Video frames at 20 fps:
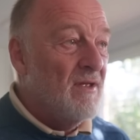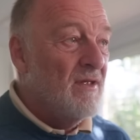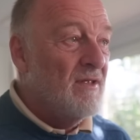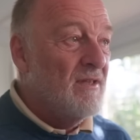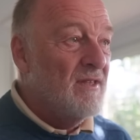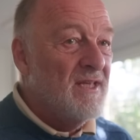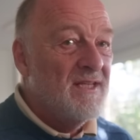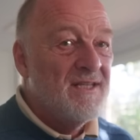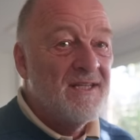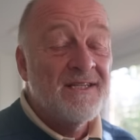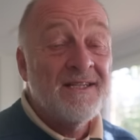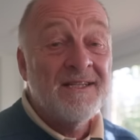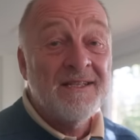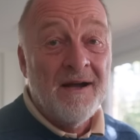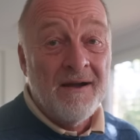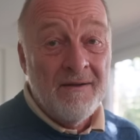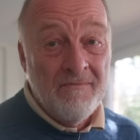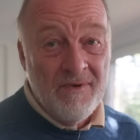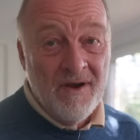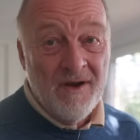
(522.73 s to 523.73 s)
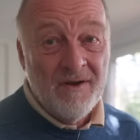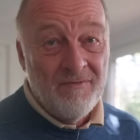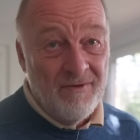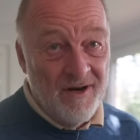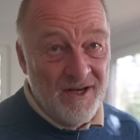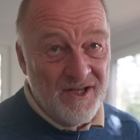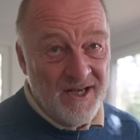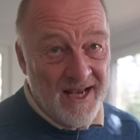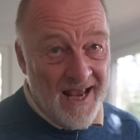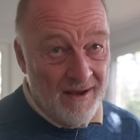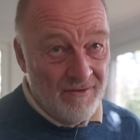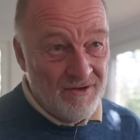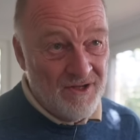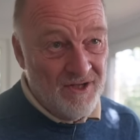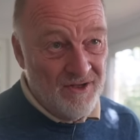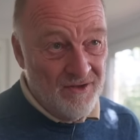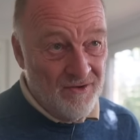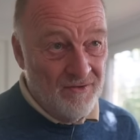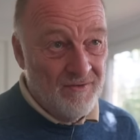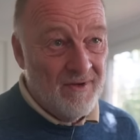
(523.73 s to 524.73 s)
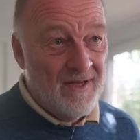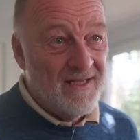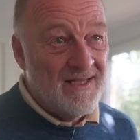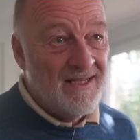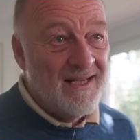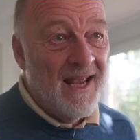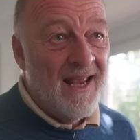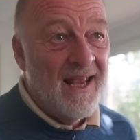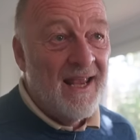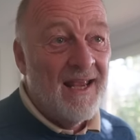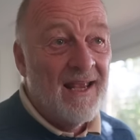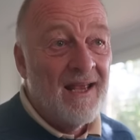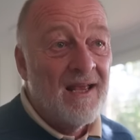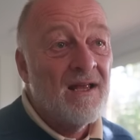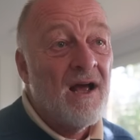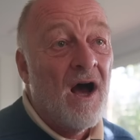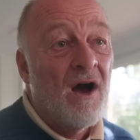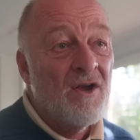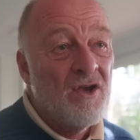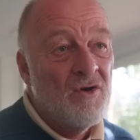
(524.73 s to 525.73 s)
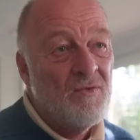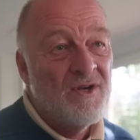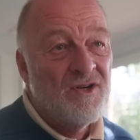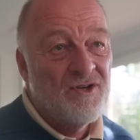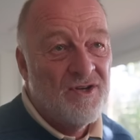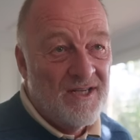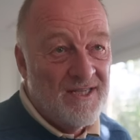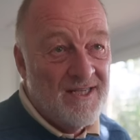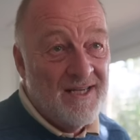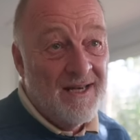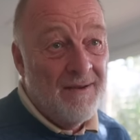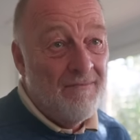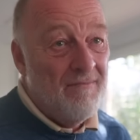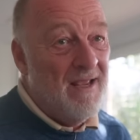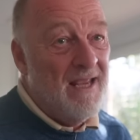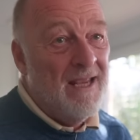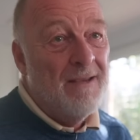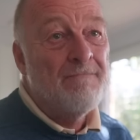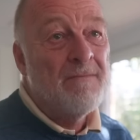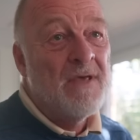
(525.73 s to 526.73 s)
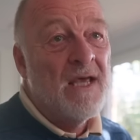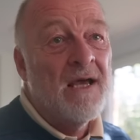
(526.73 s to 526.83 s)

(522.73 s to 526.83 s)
this is Steinberg reaching out to you and saying, are you interested in me?